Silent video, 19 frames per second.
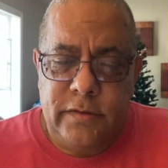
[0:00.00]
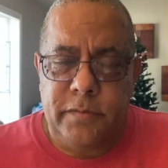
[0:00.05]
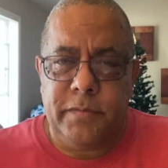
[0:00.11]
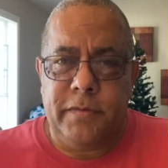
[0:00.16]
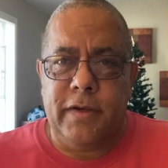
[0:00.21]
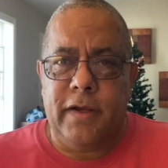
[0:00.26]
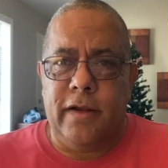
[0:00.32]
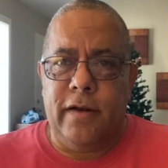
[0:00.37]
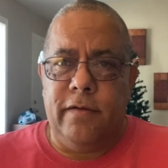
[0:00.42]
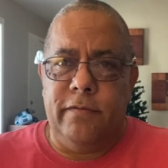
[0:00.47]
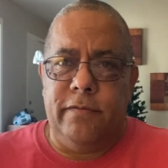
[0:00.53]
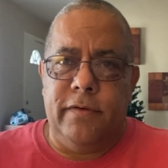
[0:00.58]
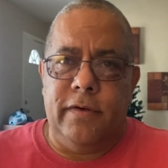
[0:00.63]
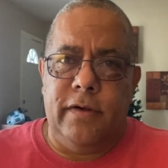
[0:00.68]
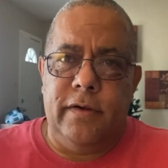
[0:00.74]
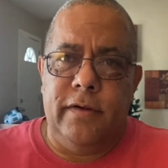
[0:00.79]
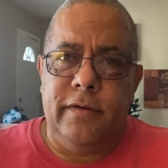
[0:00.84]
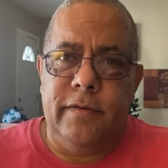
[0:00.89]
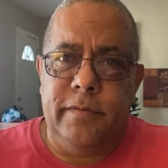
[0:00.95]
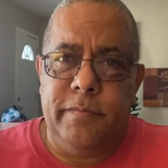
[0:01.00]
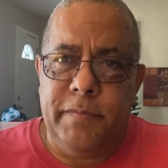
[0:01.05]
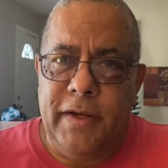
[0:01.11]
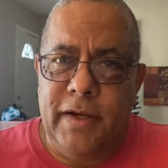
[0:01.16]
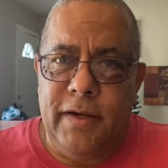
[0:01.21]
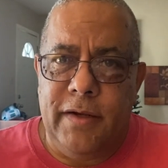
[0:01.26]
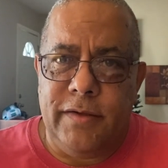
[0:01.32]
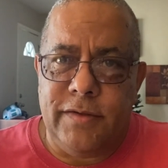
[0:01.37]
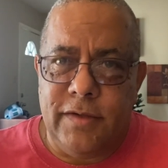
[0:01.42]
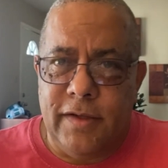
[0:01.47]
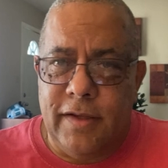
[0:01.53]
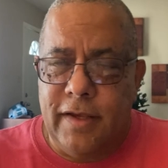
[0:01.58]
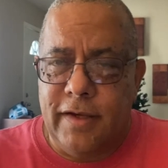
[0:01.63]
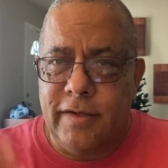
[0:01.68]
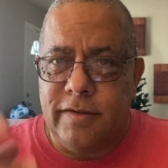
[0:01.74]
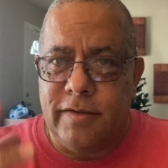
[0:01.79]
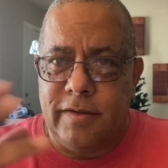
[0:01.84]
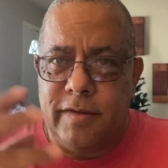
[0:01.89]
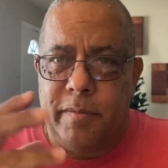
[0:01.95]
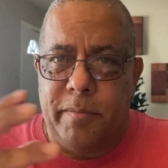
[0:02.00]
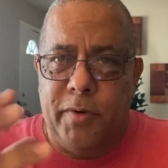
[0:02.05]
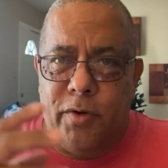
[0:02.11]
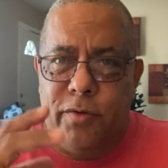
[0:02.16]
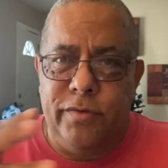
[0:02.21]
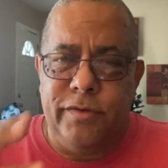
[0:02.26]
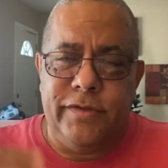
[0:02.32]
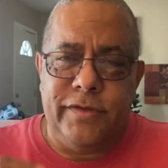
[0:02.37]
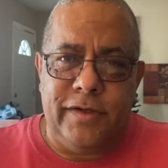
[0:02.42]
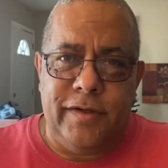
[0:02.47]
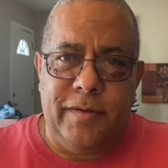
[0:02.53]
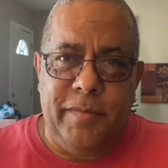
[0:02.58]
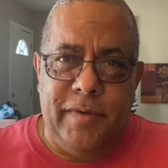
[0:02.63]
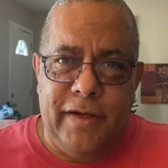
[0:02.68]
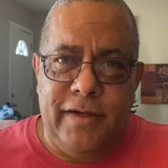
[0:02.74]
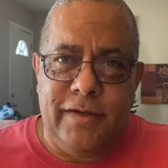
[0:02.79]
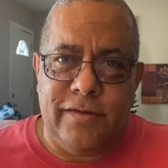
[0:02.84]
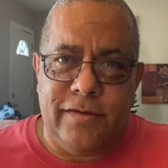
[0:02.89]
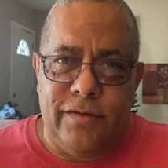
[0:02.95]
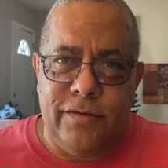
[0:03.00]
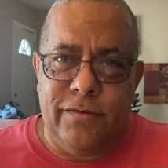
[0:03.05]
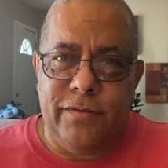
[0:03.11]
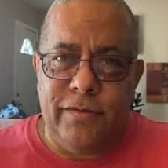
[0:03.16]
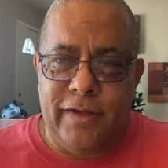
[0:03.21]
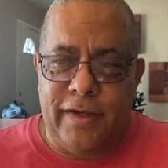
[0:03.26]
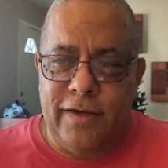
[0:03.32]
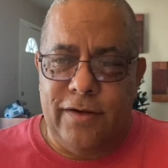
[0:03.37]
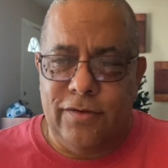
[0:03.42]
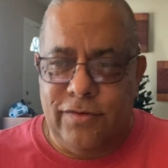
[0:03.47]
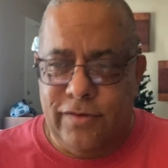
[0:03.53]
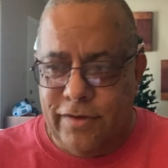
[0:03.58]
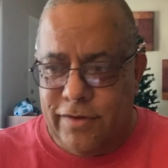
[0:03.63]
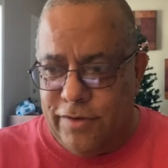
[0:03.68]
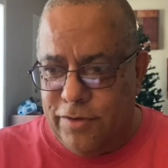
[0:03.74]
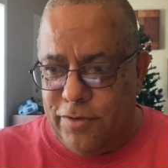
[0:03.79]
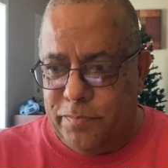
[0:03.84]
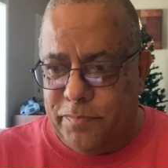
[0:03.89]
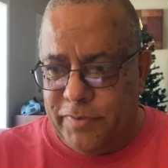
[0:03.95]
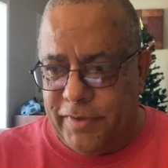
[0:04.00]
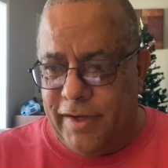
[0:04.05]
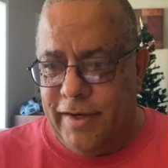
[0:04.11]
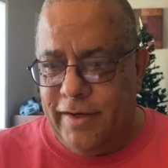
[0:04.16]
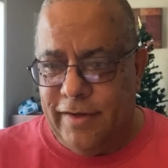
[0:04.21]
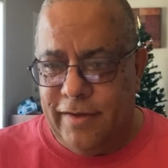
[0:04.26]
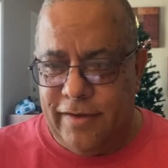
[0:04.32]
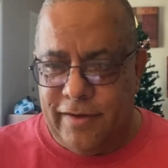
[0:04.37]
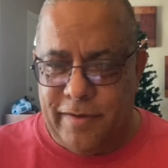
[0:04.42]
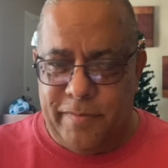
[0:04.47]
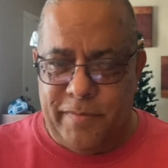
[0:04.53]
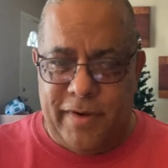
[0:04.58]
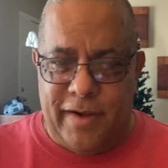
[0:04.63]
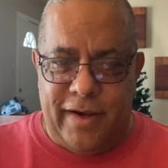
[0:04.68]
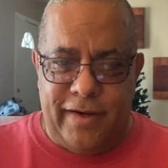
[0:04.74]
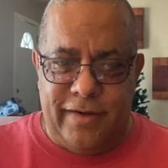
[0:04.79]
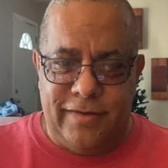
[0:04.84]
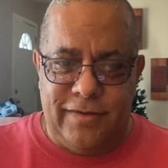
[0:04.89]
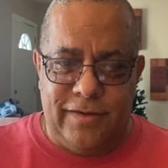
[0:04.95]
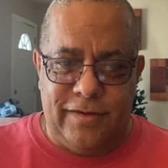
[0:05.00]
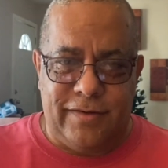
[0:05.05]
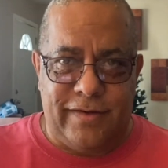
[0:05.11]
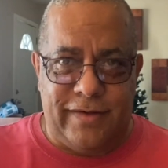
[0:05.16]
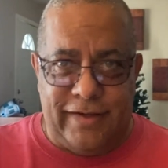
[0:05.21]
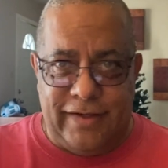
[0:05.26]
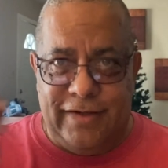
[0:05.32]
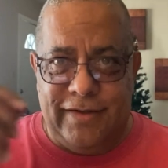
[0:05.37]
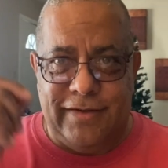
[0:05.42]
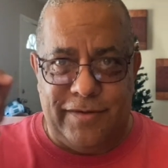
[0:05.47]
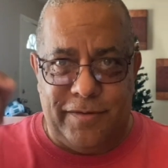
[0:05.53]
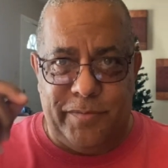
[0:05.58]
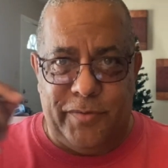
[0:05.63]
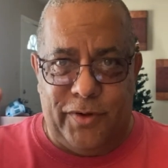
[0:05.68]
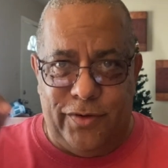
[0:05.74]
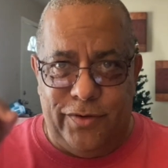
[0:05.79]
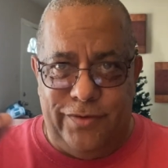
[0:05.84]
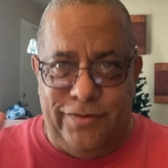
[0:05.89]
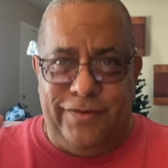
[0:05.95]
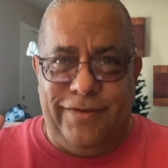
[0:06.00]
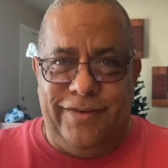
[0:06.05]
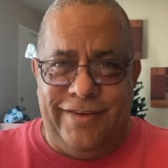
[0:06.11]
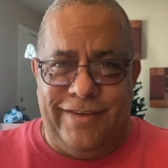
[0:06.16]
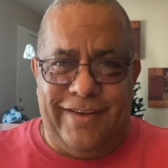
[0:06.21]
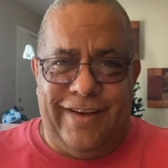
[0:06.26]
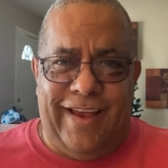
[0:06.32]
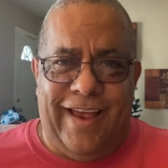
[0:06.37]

kind of meat. She likes the bones and the meat. So, like, just look at her plate and look at mine, and she cleans her bones.